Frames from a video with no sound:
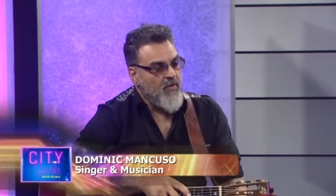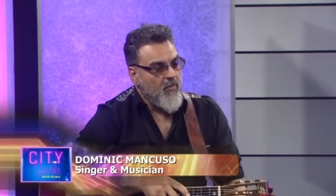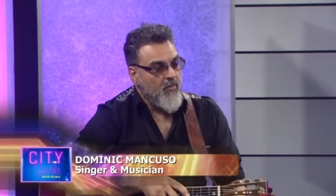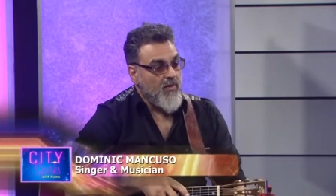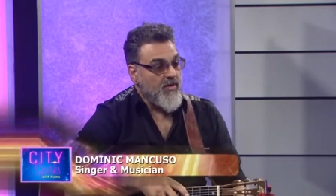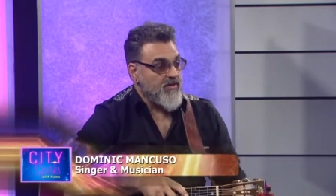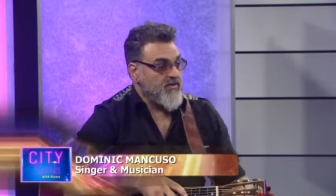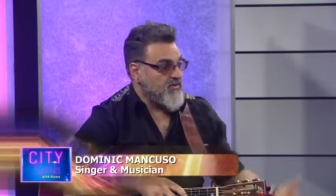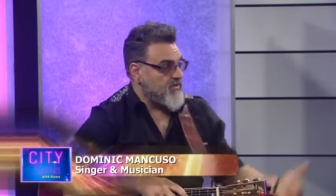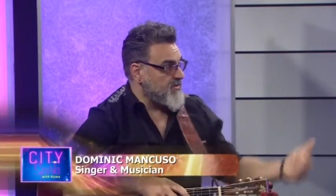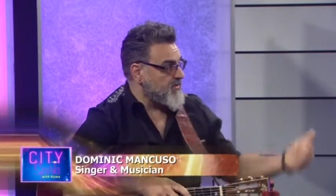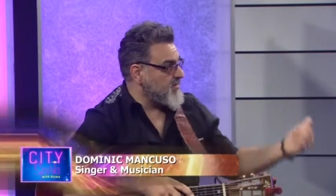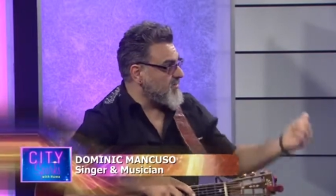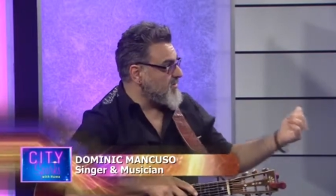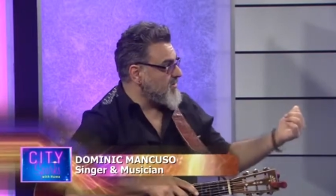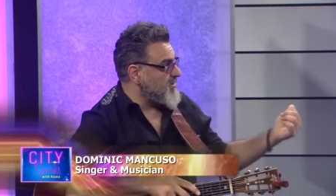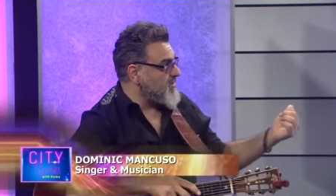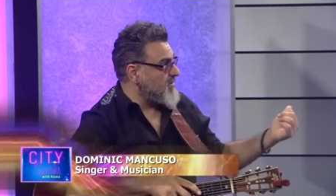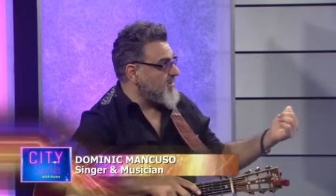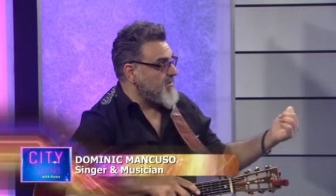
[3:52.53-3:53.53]
was
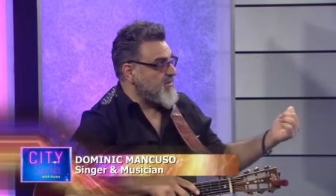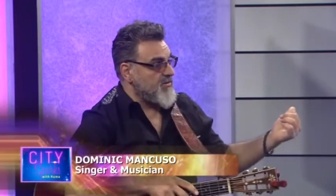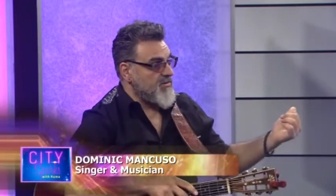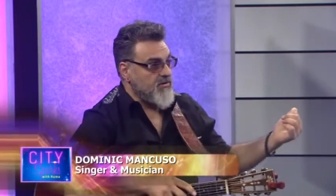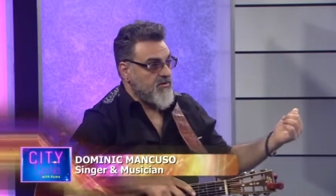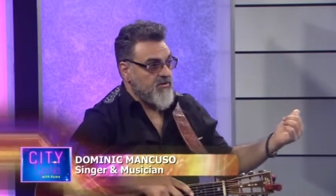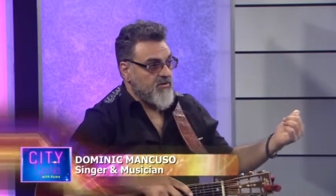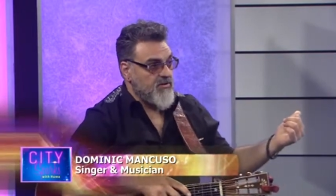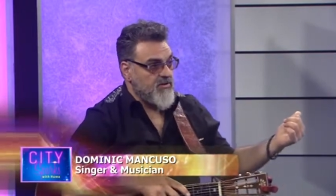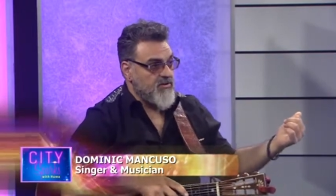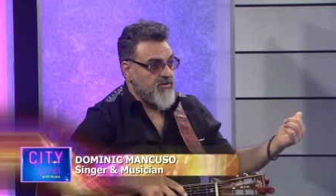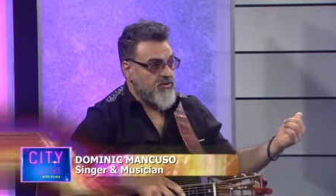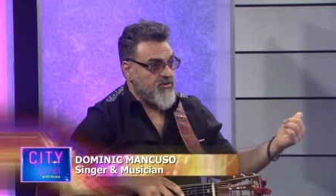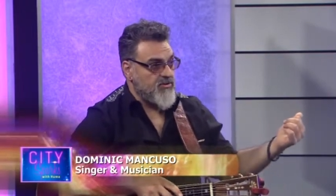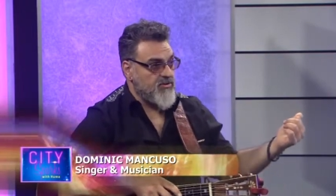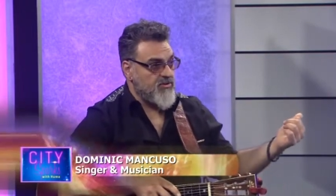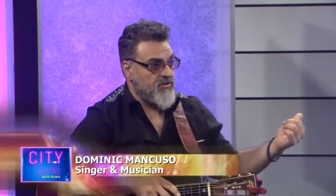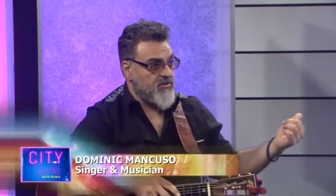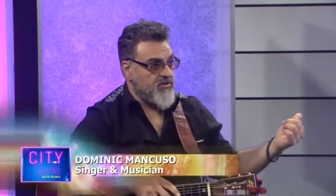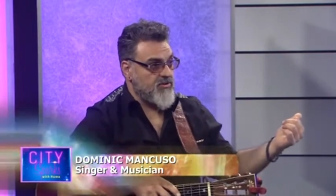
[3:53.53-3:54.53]
the, the
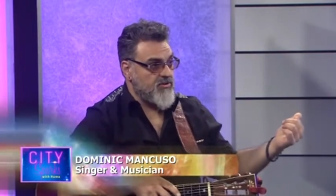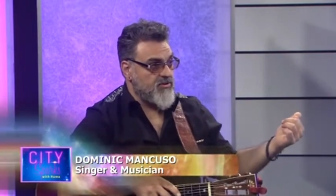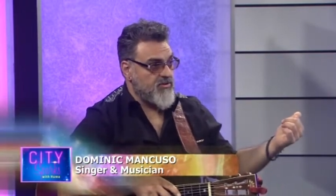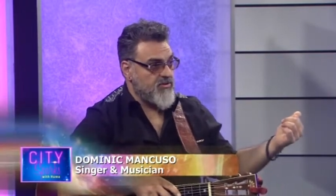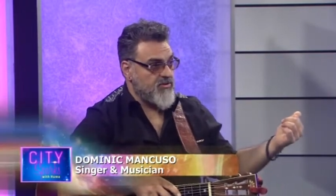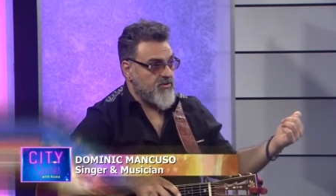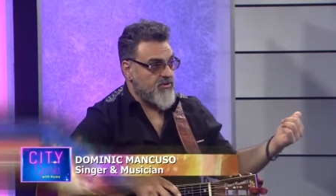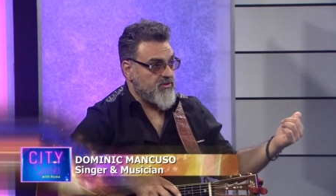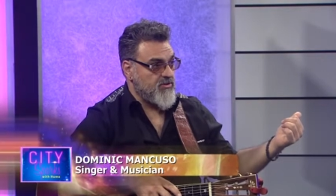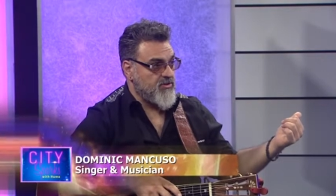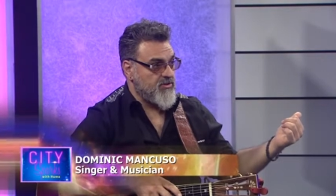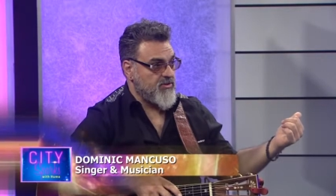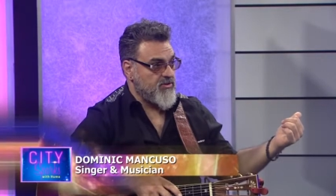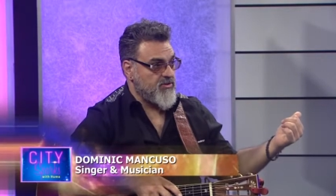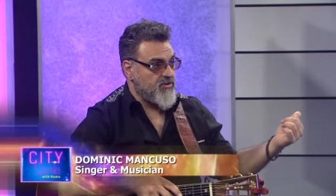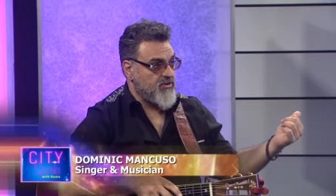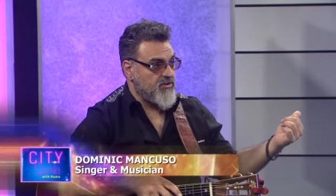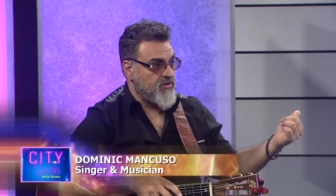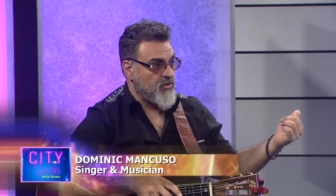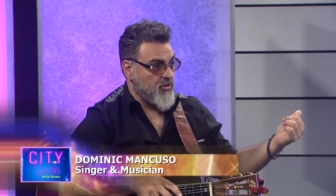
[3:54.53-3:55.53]

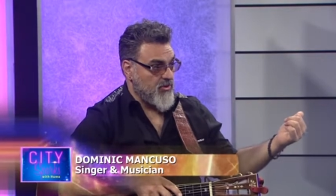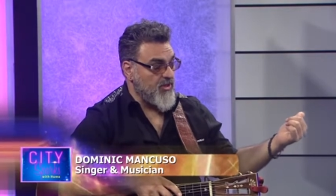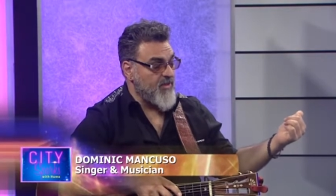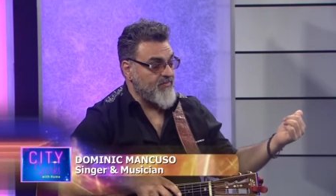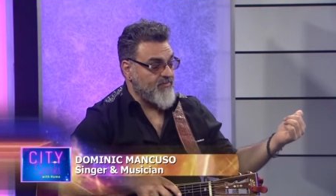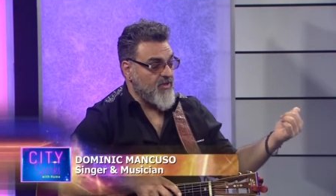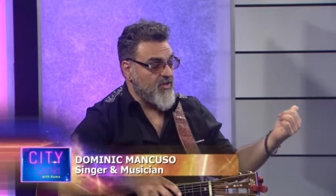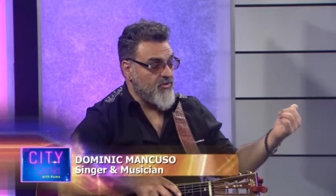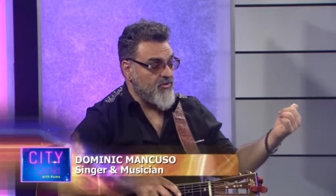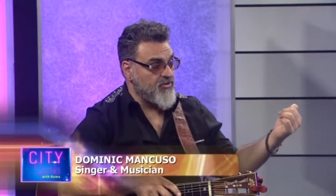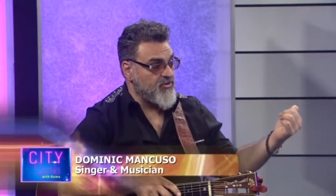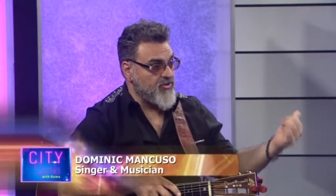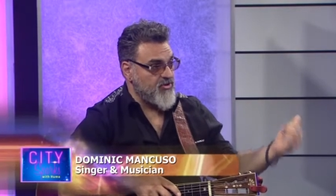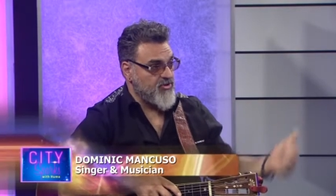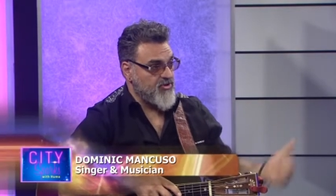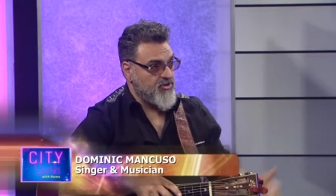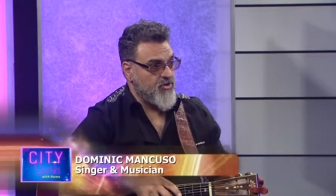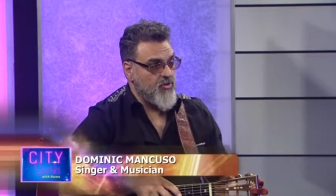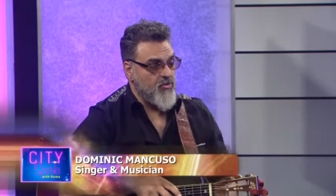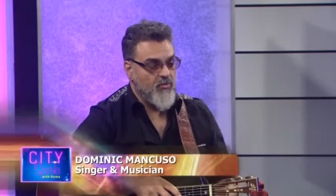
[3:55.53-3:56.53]
sh- clip that you
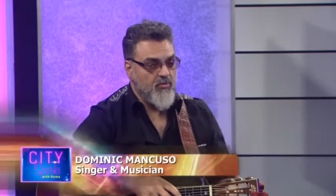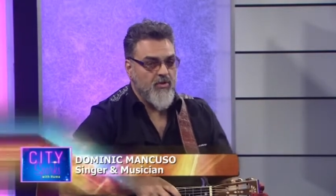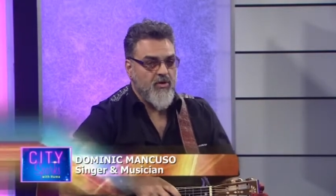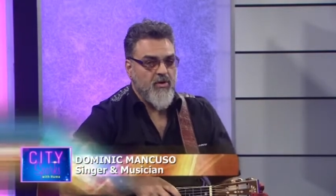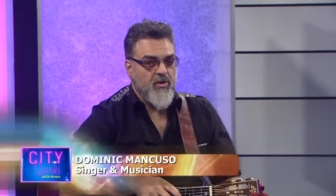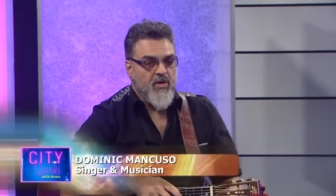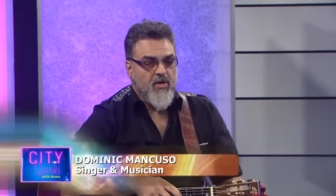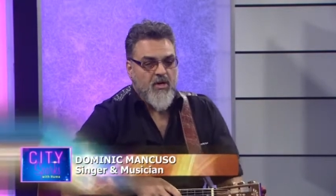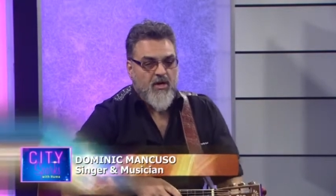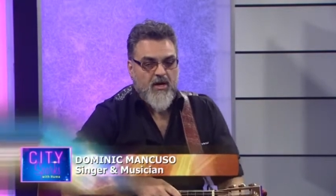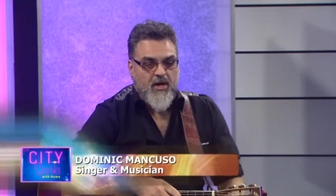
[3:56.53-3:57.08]
just showed. Yeah.